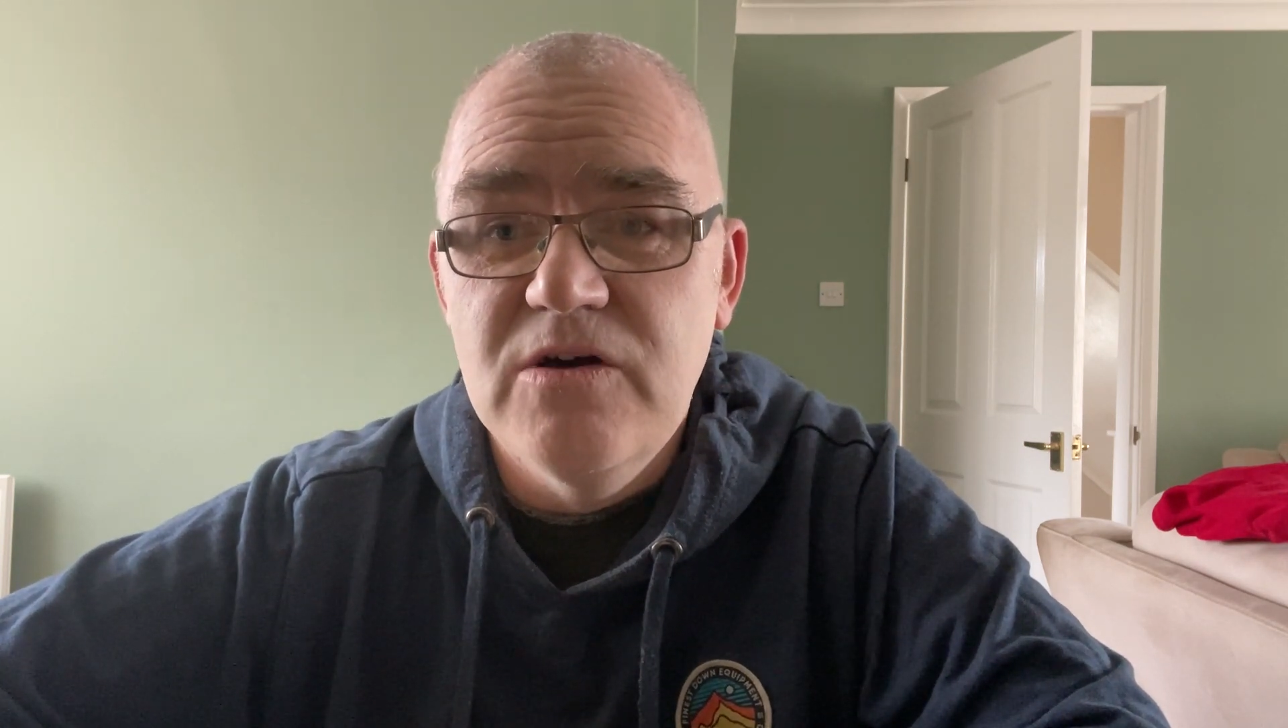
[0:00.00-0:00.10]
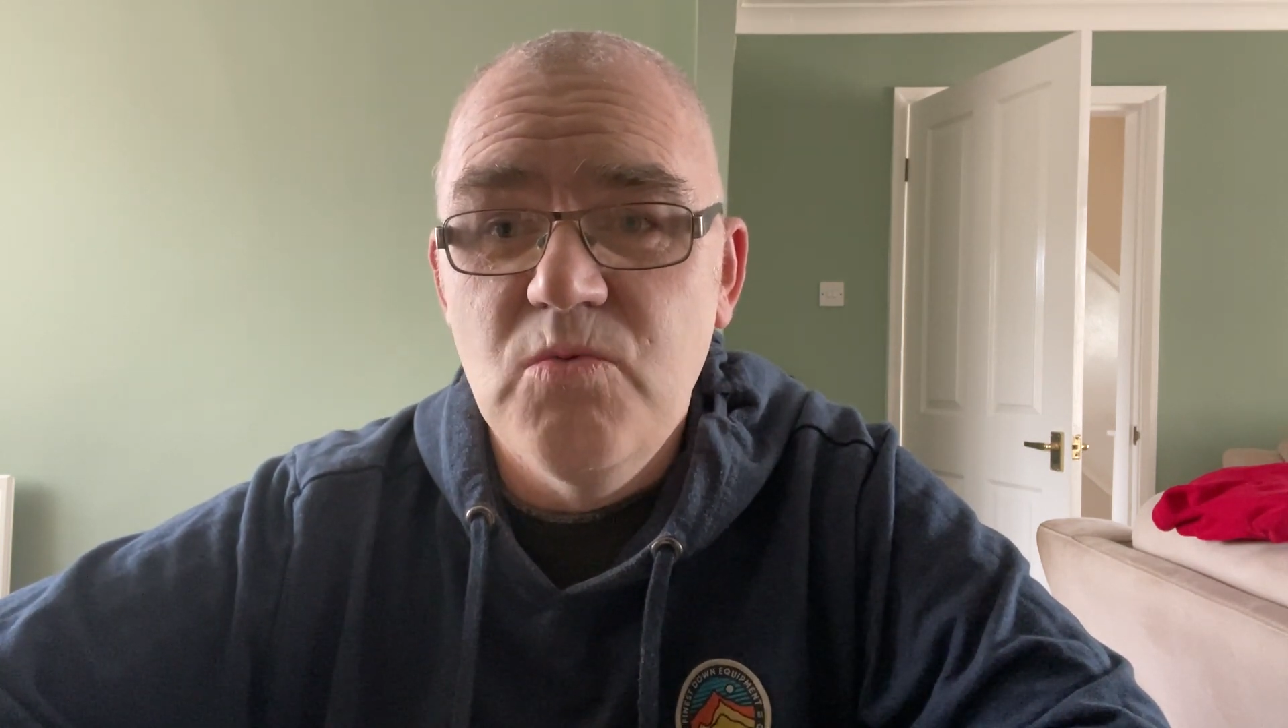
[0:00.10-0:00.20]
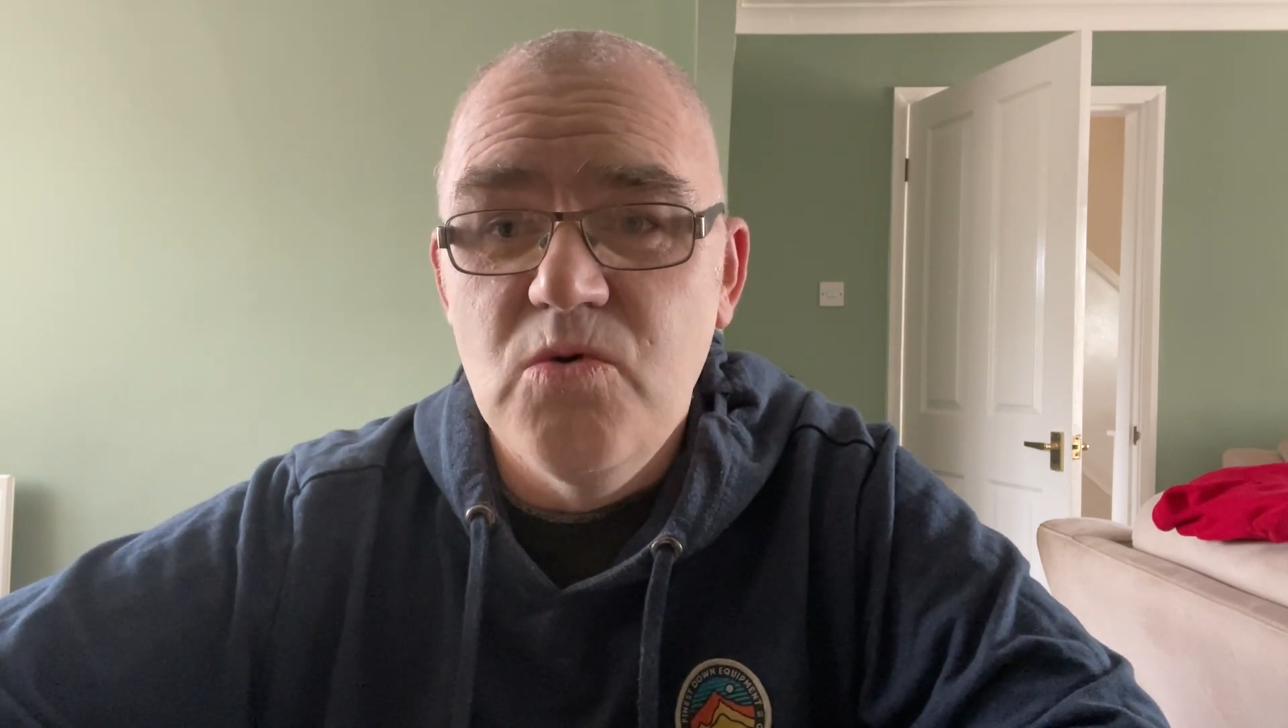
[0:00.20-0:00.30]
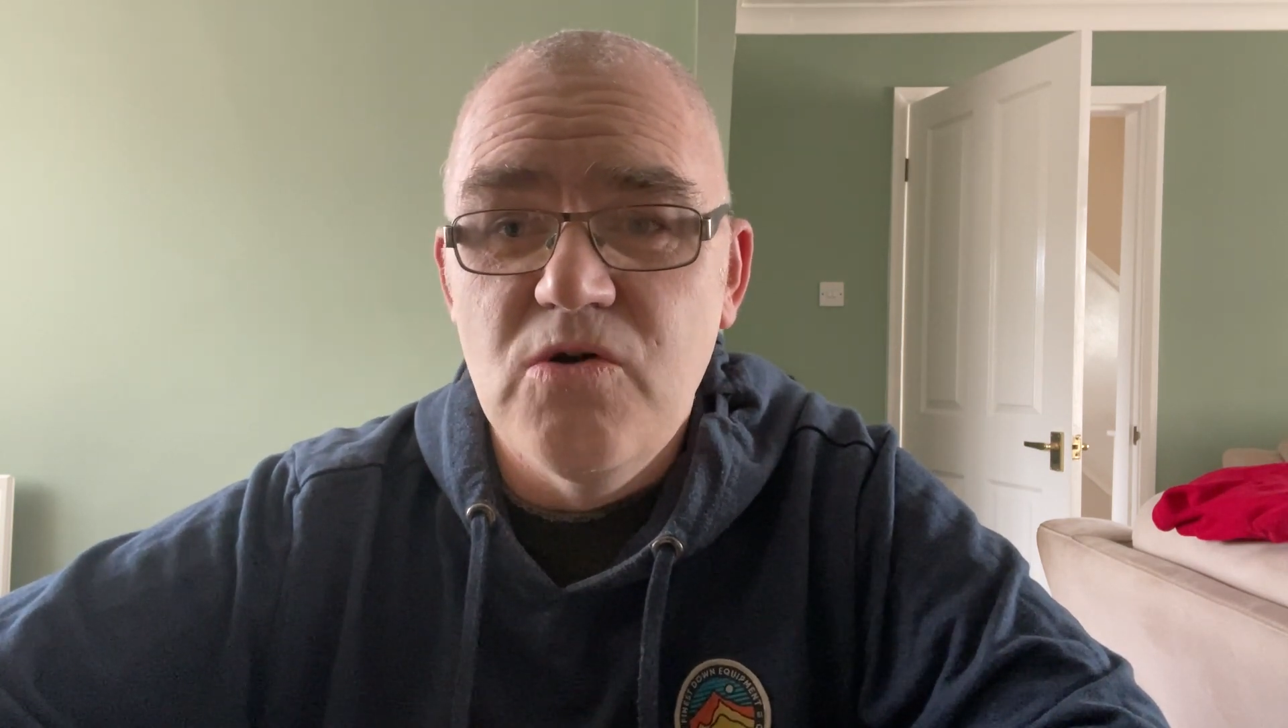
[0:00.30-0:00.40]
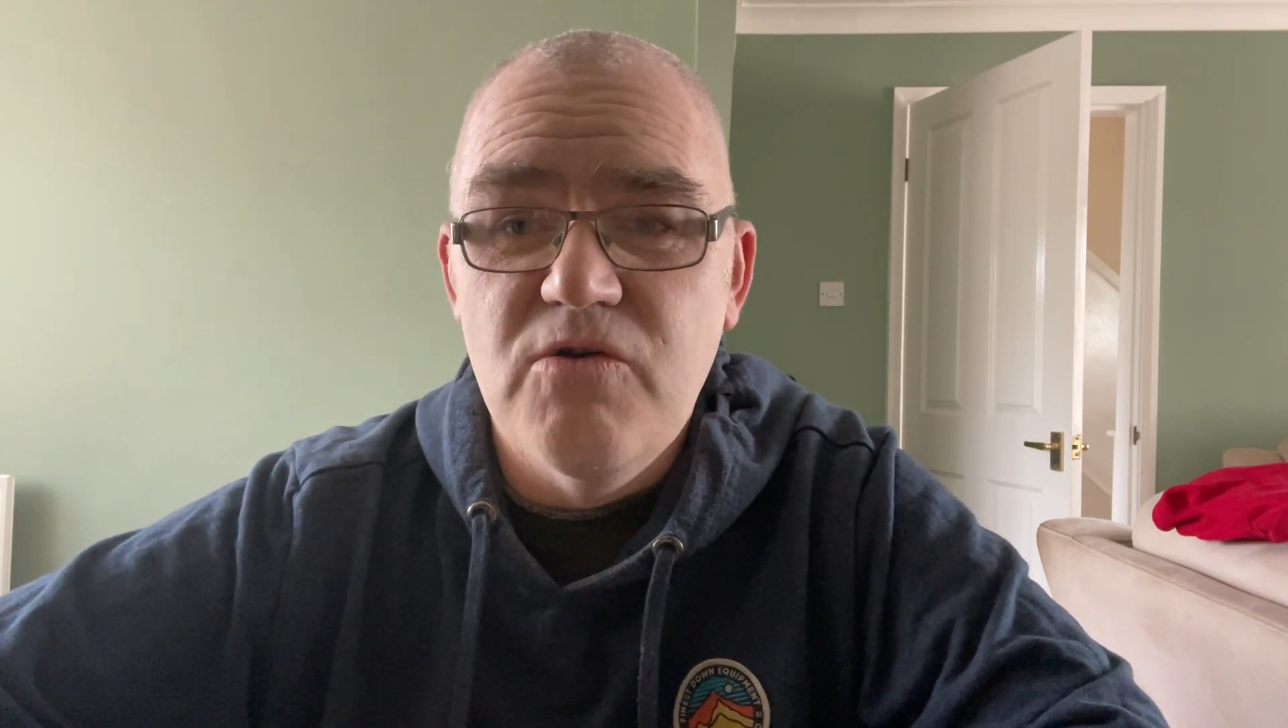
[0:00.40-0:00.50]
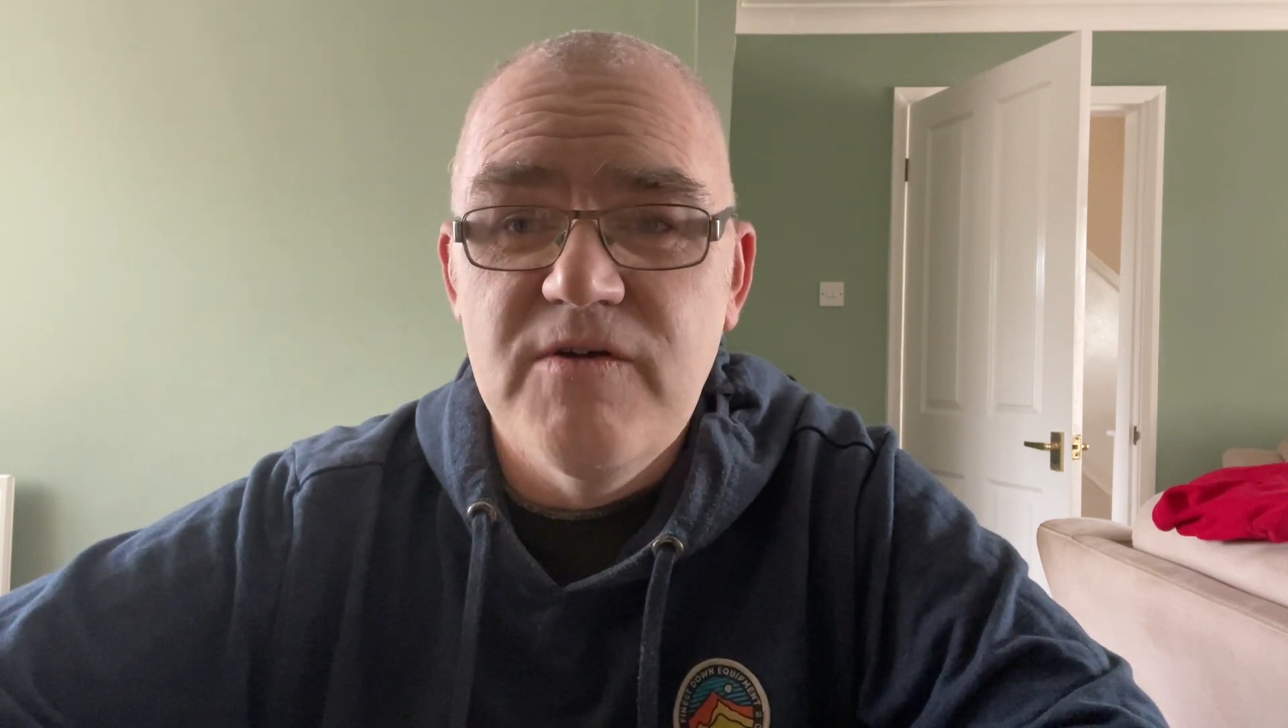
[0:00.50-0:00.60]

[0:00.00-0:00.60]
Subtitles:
a walk